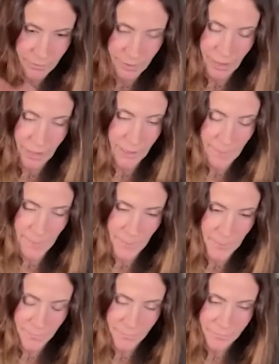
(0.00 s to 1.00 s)

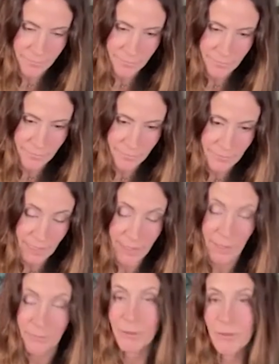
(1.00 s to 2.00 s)
um, I
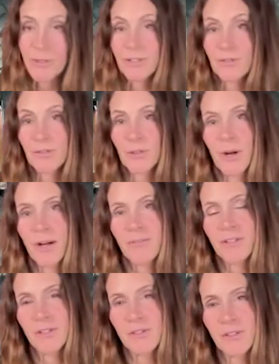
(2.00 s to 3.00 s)
love music, so
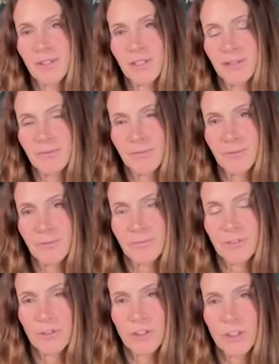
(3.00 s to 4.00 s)
obviously
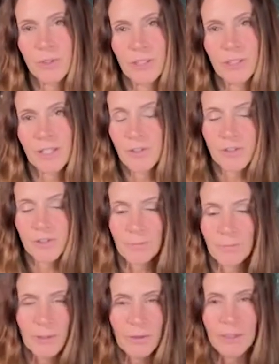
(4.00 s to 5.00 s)
to shoot it, I'm
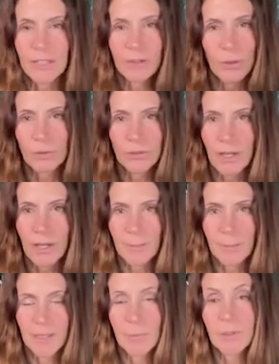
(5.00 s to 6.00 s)
feeling it the whole time,
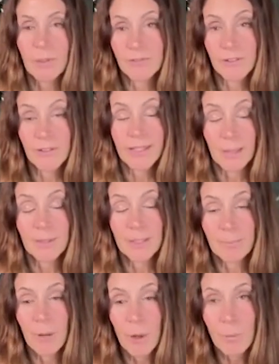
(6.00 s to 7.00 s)
and I really feel like I'm in
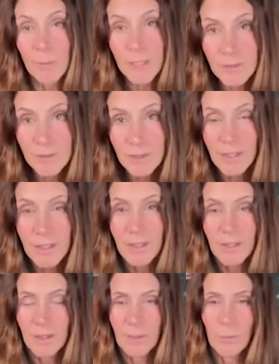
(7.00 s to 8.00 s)
the moment
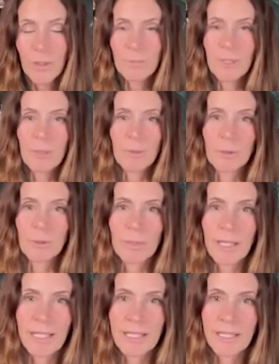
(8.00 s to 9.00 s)
when people are
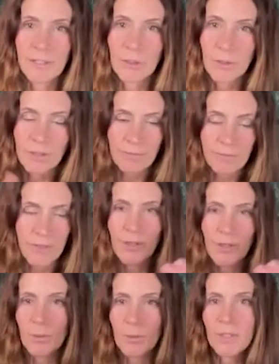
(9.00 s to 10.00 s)
playing, and you can
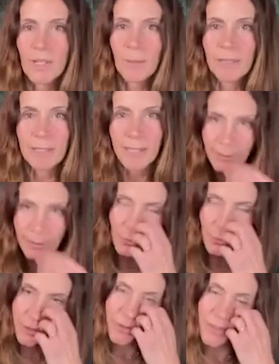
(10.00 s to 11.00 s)
sense what's coming next,
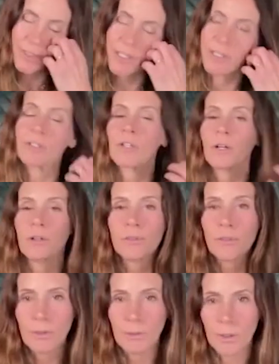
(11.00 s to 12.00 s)
whether it's that guitar
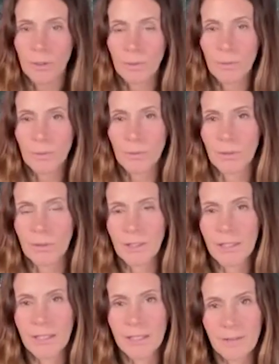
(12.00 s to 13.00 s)
solo or
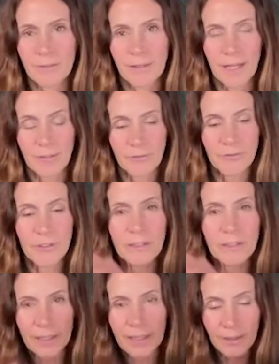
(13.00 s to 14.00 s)
that
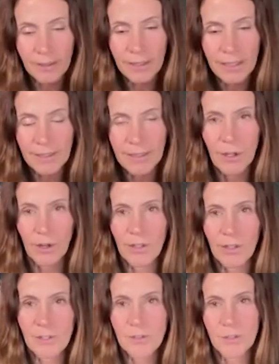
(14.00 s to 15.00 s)
feeling in the
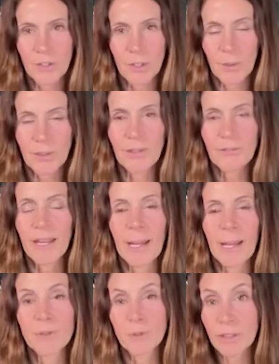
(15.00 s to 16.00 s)
artist. I love
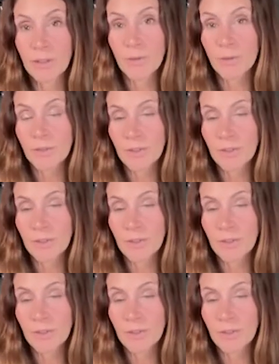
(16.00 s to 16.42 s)
capturing those